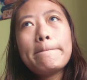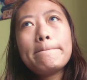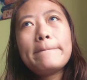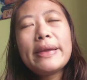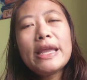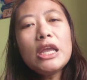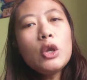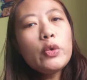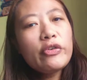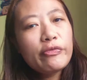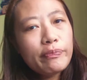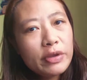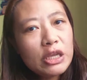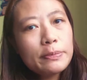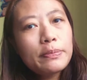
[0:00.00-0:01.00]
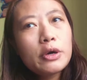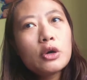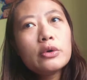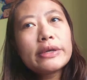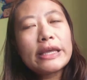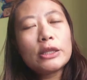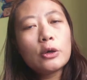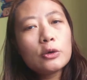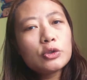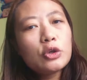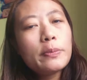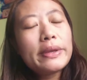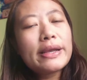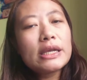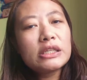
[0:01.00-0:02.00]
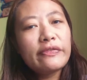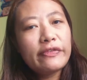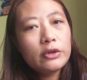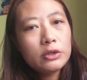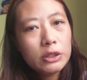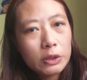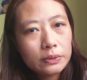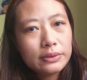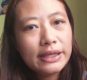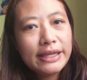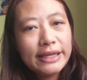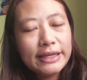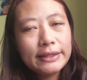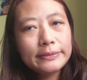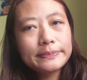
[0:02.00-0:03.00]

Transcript: being with people can also make us feel lonely.